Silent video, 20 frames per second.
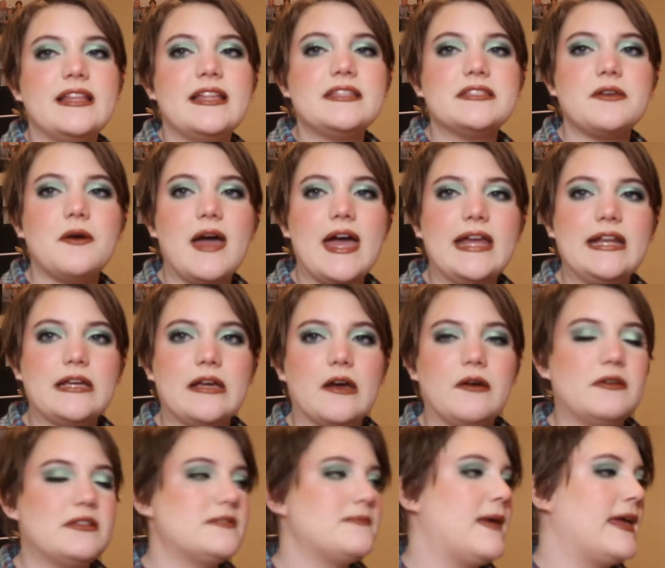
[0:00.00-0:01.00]
Let's go ahead and
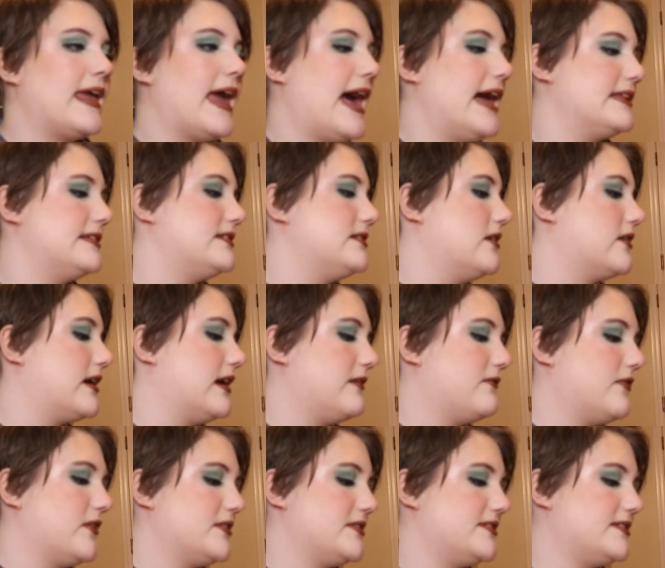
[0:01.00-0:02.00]
go into my cat stocking
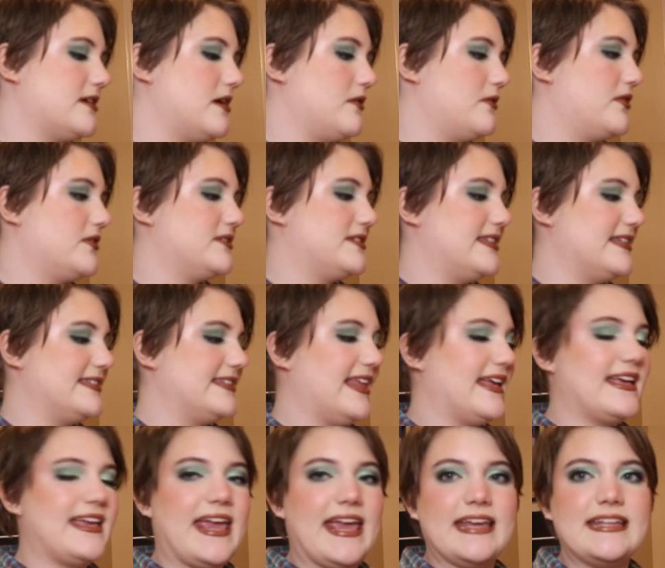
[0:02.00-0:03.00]
first. So there's this
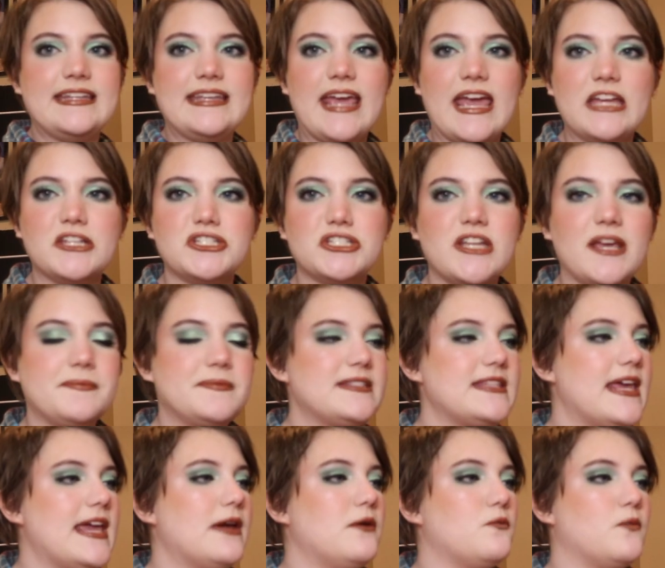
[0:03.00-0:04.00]
like candy cane shaped
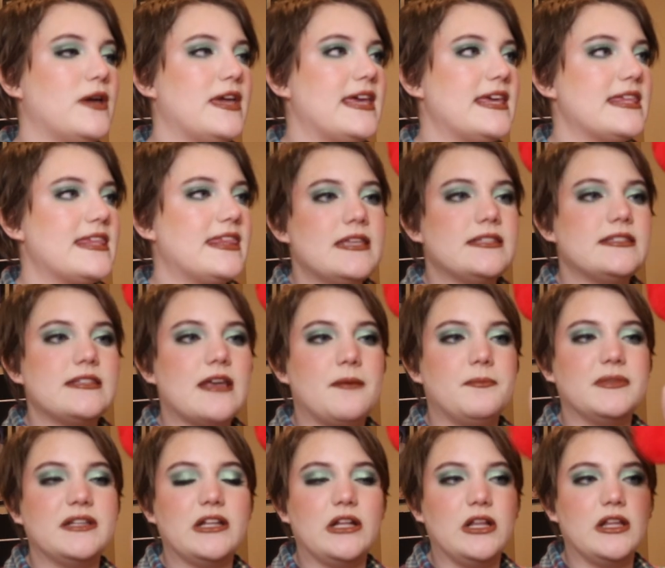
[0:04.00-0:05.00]
thing with
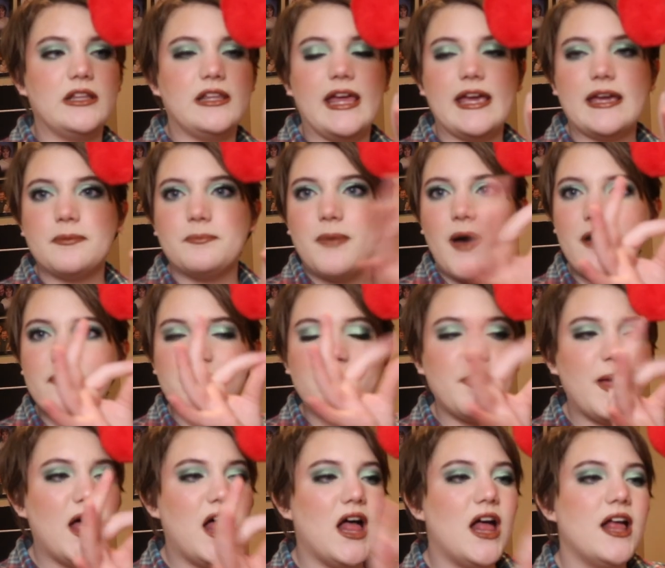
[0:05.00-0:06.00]
some little like puff
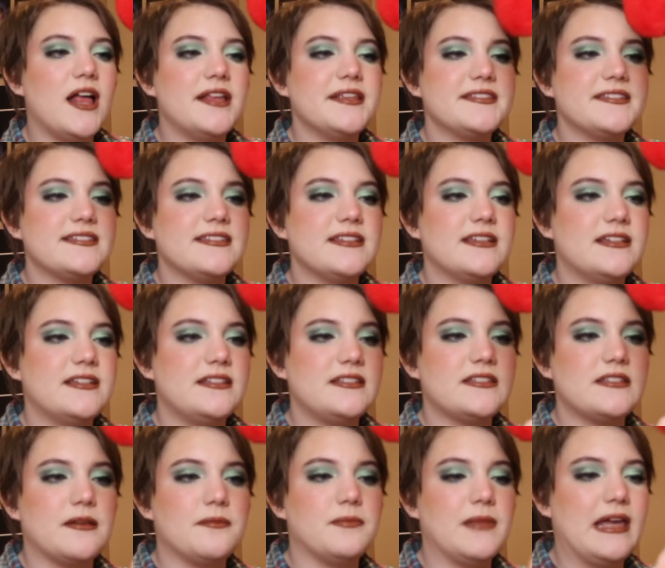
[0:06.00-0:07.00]
balls,
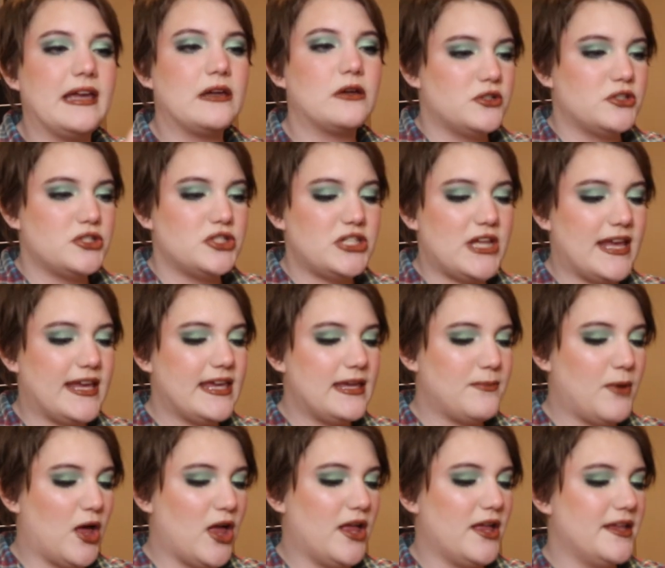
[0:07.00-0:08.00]
some like shaky
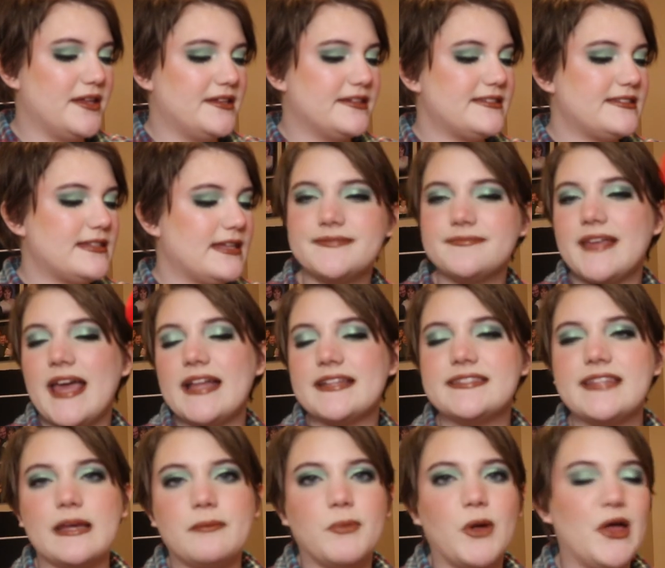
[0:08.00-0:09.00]
balls.
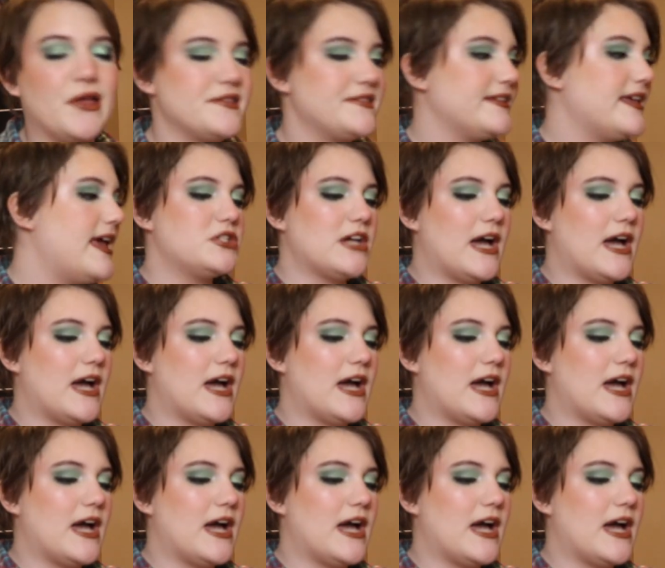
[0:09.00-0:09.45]
Cats like balls.